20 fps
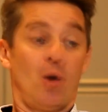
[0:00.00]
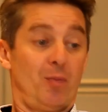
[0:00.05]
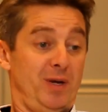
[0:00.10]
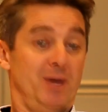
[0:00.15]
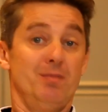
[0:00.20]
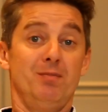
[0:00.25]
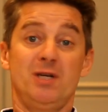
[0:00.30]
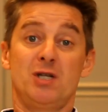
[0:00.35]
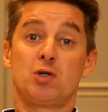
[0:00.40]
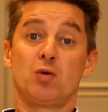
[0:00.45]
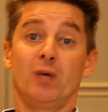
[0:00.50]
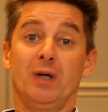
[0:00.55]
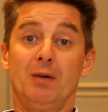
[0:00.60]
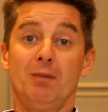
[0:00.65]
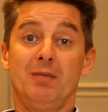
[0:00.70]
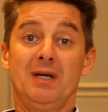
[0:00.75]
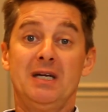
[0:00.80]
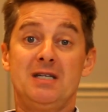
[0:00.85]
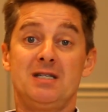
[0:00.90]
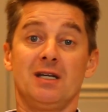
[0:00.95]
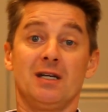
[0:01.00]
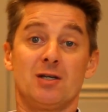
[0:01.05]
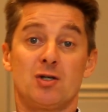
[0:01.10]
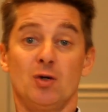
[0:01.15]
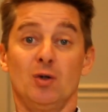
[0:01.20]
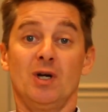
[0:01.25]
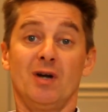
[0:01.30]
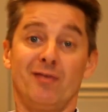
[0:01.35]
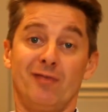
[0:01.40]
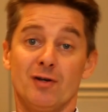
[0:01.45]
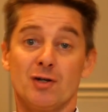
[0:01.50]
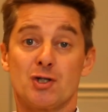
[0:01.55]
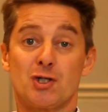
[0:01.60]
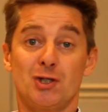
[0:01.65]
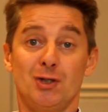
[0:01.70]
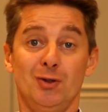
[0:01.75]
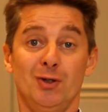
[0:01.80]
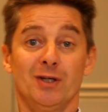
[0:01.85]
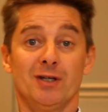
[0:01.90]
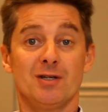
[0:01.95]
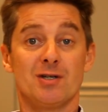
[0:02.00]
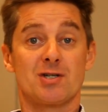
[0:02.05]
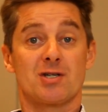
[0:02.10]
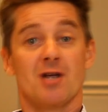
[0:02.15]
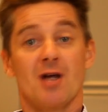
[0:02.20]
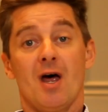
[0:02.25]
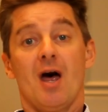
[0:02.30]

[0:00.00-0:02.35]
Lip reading: in between meeting two different students